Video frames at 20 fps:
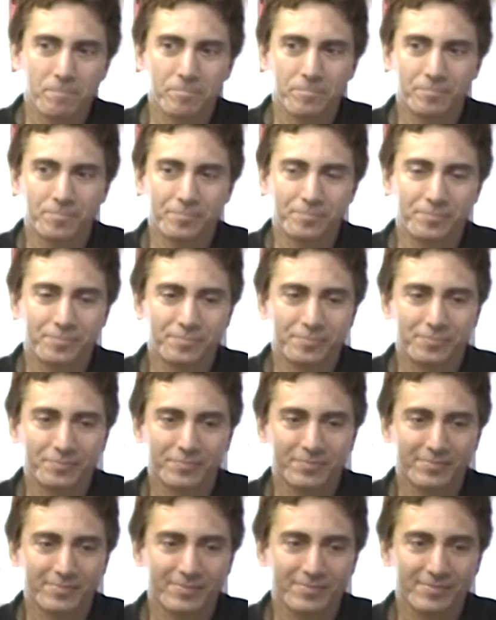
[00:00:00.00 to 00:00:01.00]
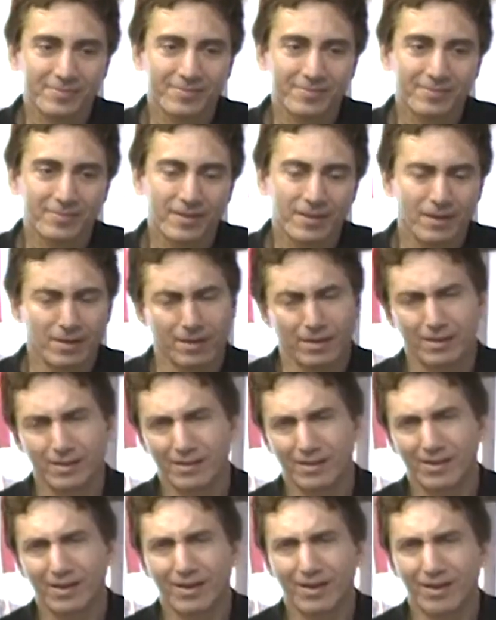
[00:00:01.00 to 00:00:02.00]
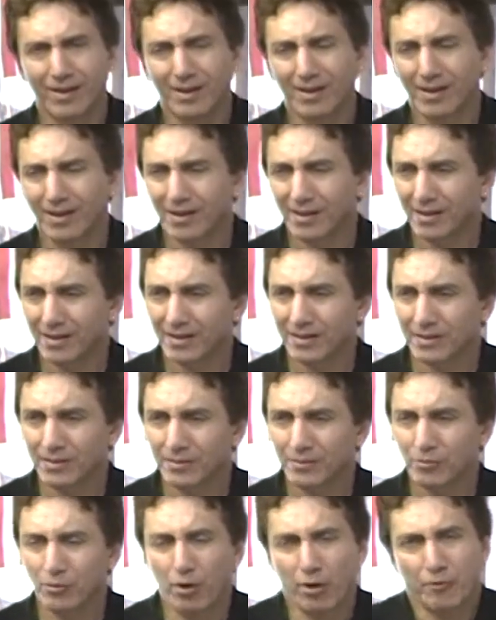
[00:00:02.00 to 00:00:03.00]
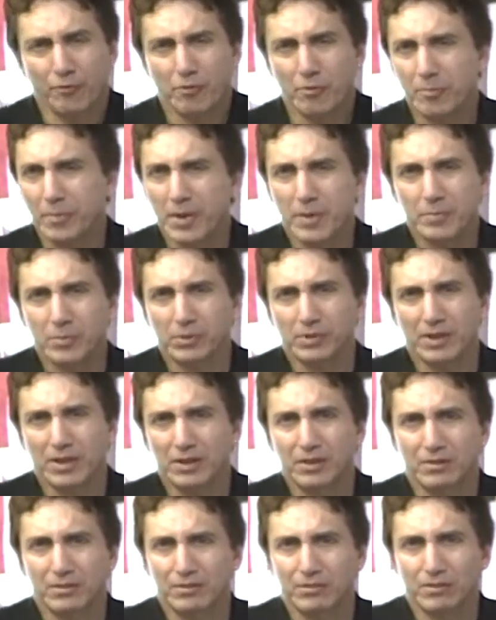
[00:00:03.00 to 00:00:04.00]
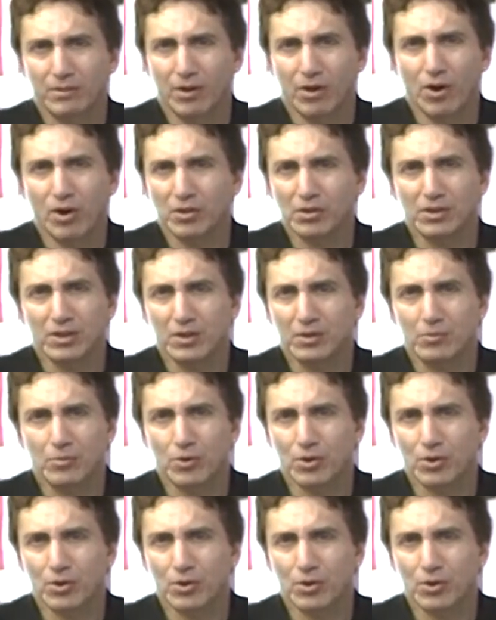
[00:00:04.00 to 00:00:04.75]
a dollar forty for a meal. Uh, well, for people that hardly